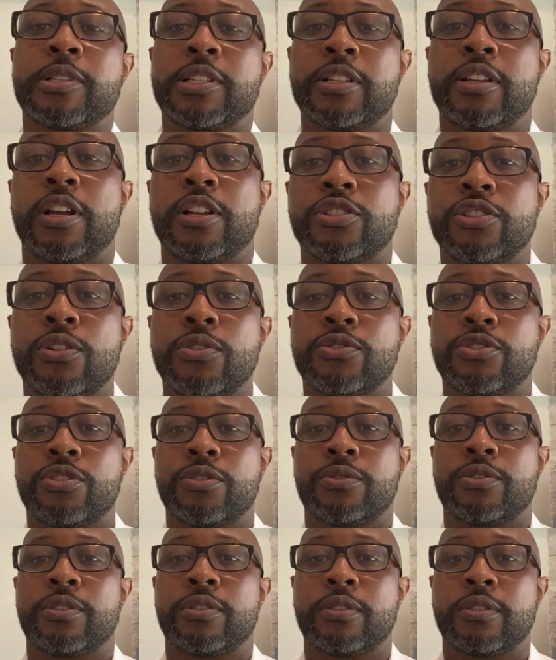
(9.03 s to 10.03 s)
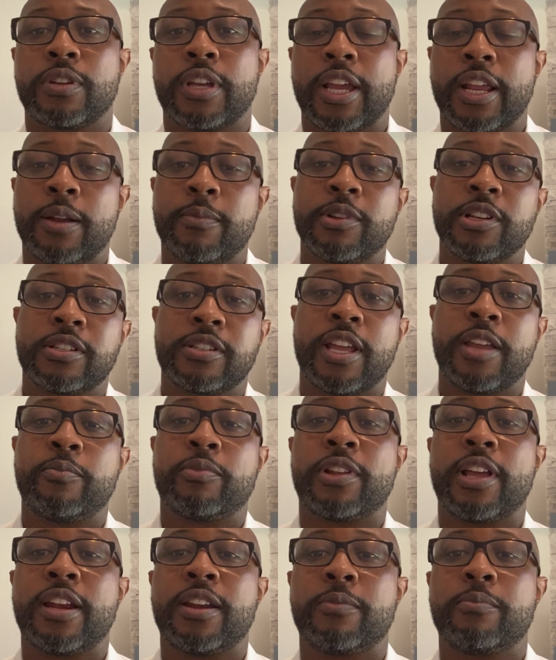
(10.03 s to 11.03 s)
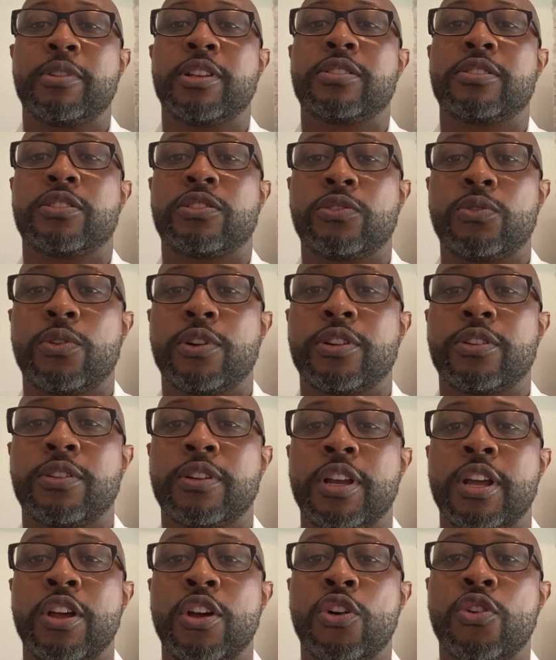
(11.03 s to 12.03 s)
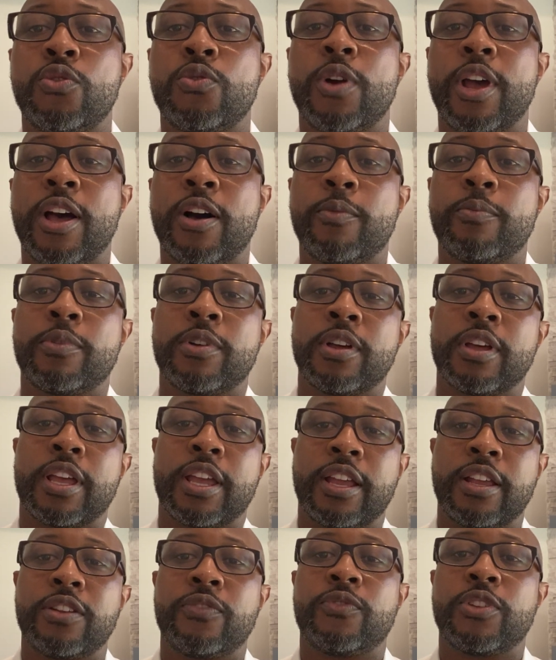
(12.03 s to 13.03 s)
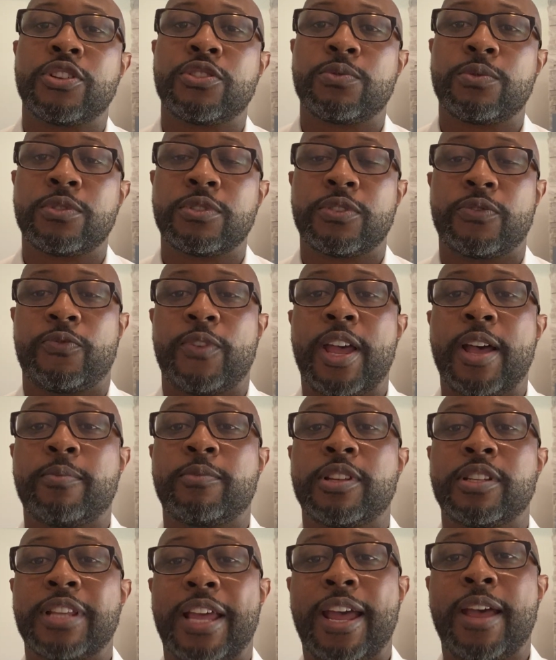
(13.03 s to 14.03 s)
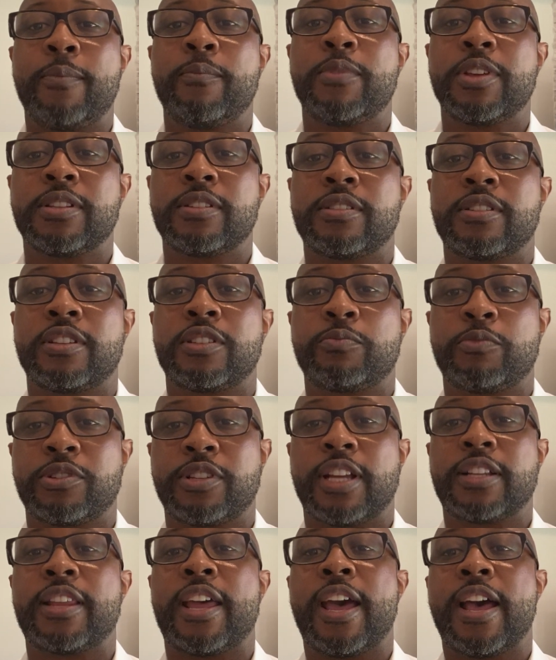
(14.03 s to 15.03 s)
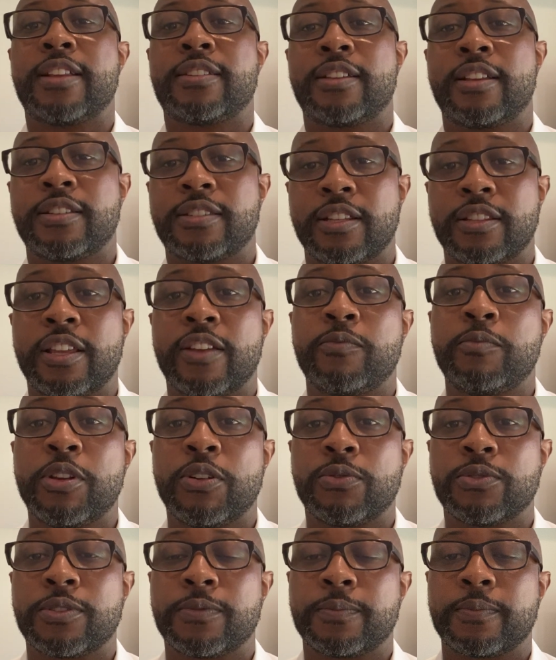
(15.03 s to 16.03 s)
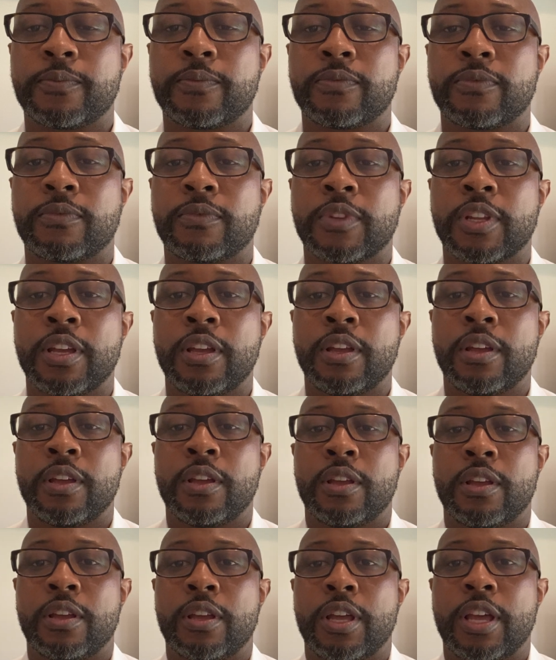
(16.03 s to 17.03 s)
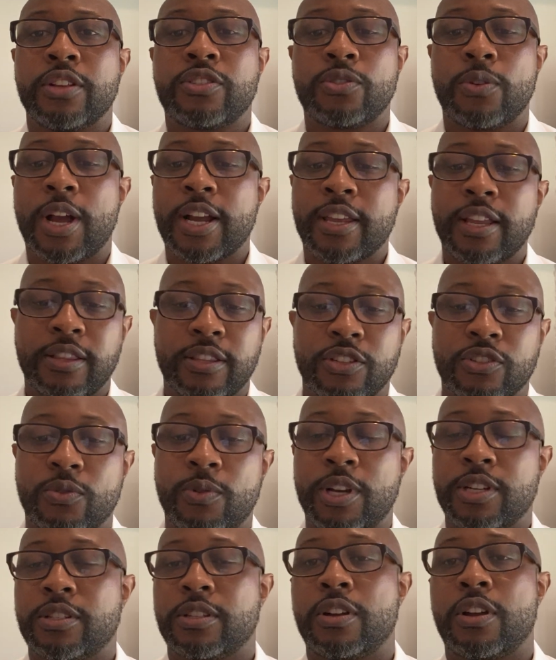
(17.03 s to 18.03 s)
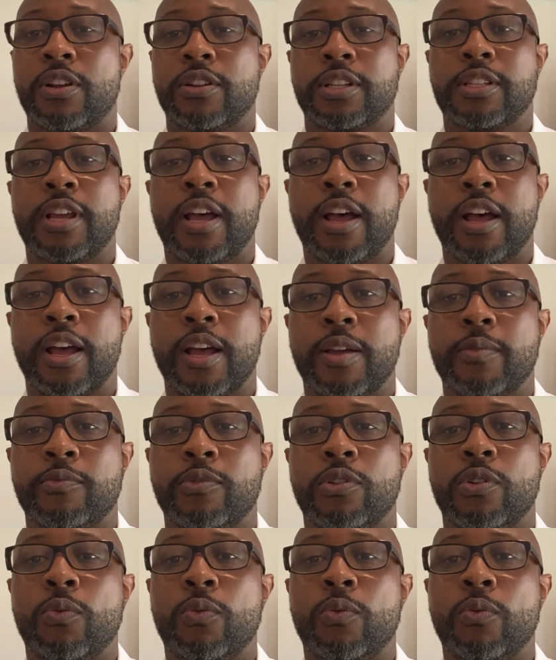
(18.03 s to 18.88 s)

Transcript: Leon Jones Jr., and I'm an estate planning and business lawyer who help individuals, families, and businesses protect the assets that they've built. And so I get this question all the time.